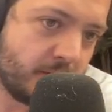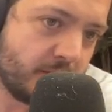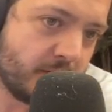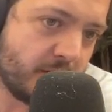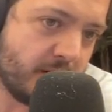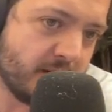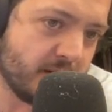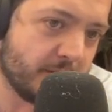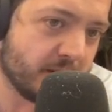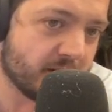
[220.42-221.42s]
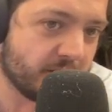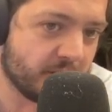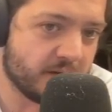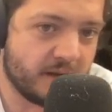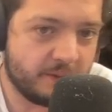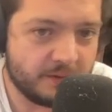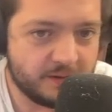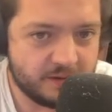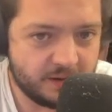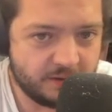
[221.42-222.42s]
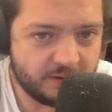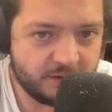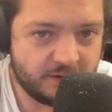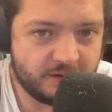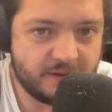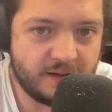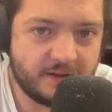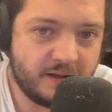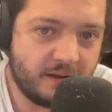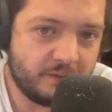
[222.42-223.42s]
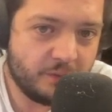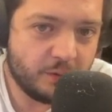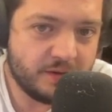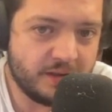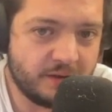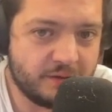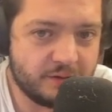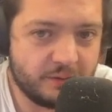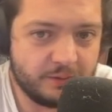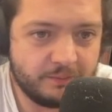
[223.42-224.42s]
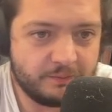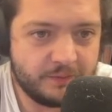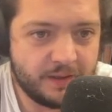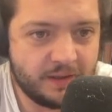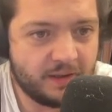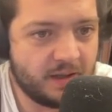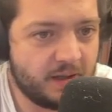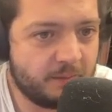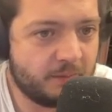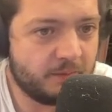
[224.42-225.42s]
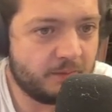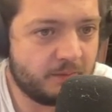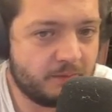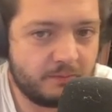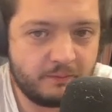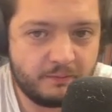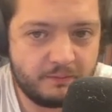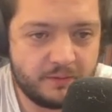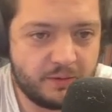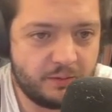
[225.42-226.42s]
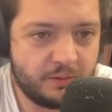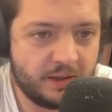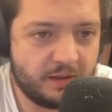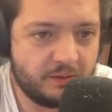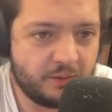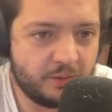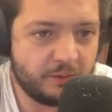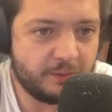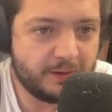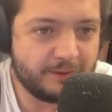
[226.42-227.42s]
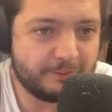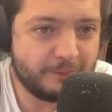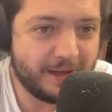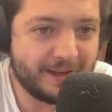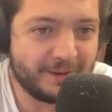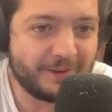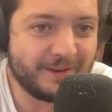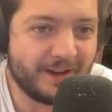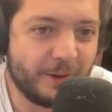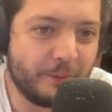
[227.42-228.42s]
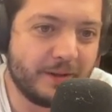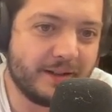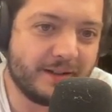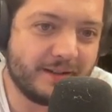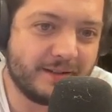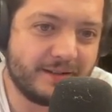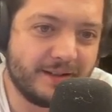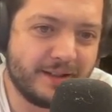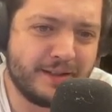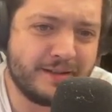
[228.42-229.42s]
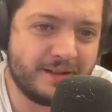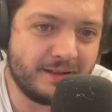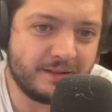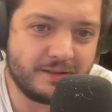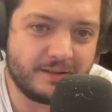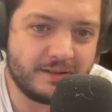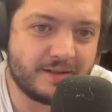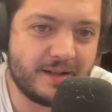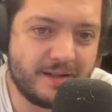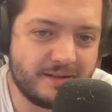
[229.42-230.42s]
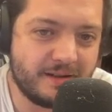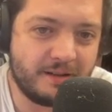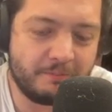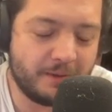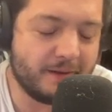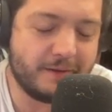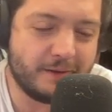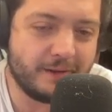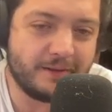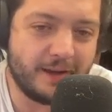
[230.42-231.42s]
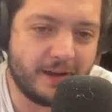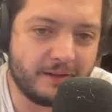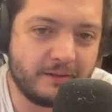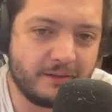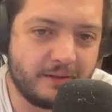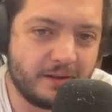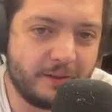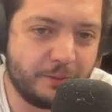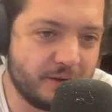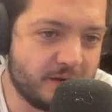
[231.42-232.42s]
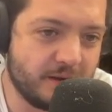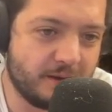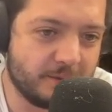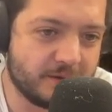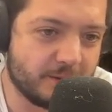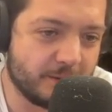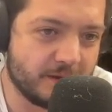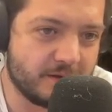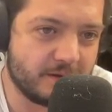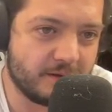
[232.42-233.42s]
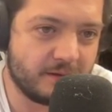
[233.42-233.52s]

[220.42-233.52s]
It's crazy because I first came to this channel to learn to tie a tie 14 years old. Then I came to it for map help at 18. This guy's like my internet dad. I appreciate him so much.